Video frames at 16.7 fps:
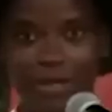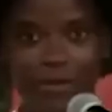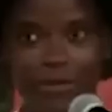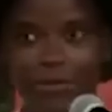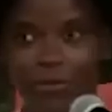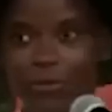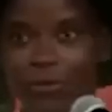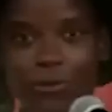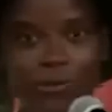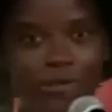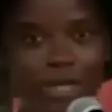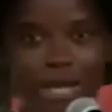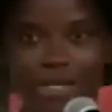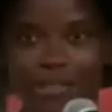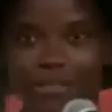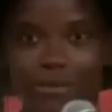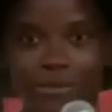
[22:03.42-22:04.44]
all that I
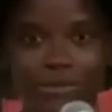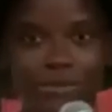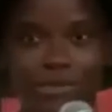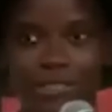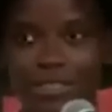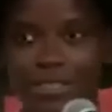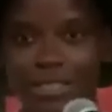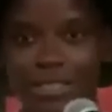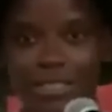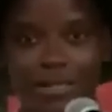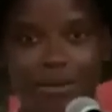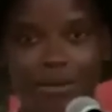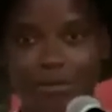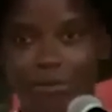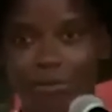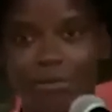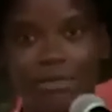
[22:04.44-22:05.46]
do and
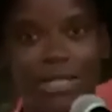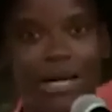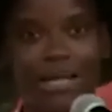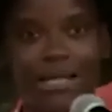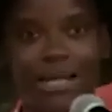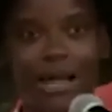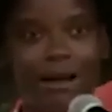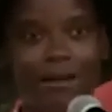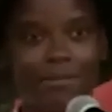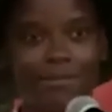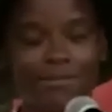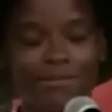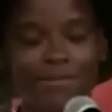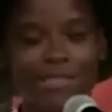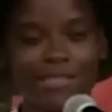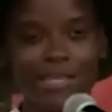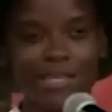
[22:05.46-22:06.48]
all that I am.
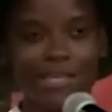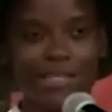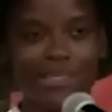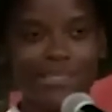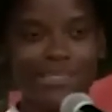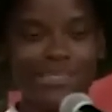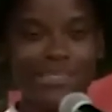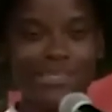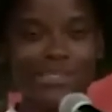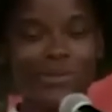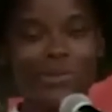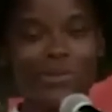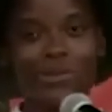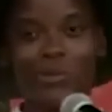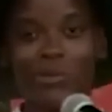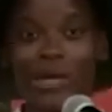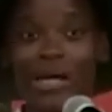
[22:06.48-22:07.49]
So in
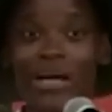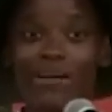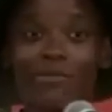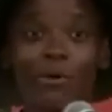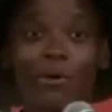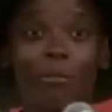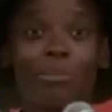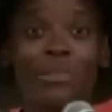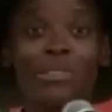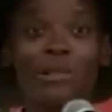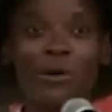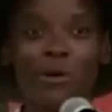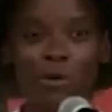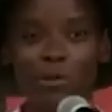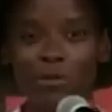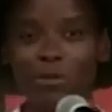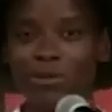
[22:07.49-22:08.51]
a way, I have not been
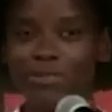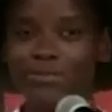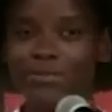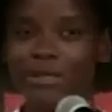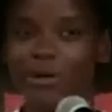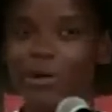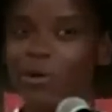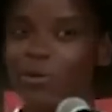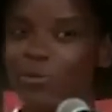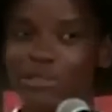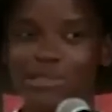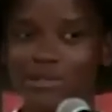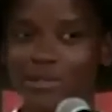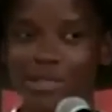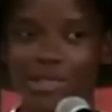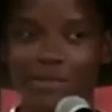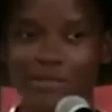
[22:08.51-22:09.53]
home, but home has
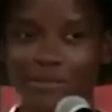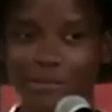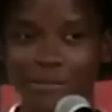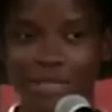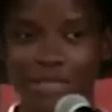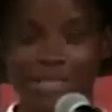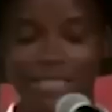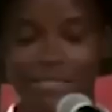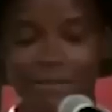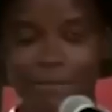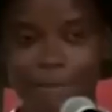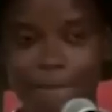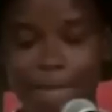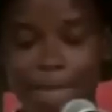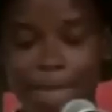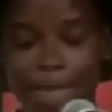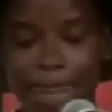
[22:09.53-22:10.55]
not left me.
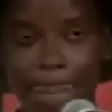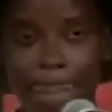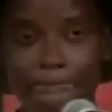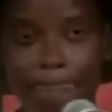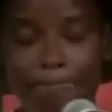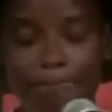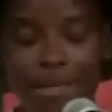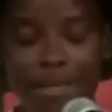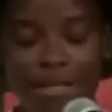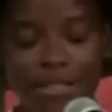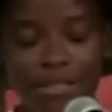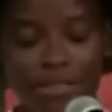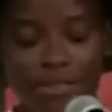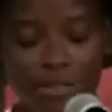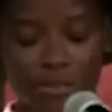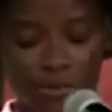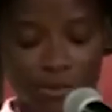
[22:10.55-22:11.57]

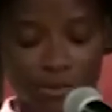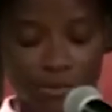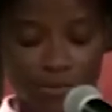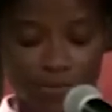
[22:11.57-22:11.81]
So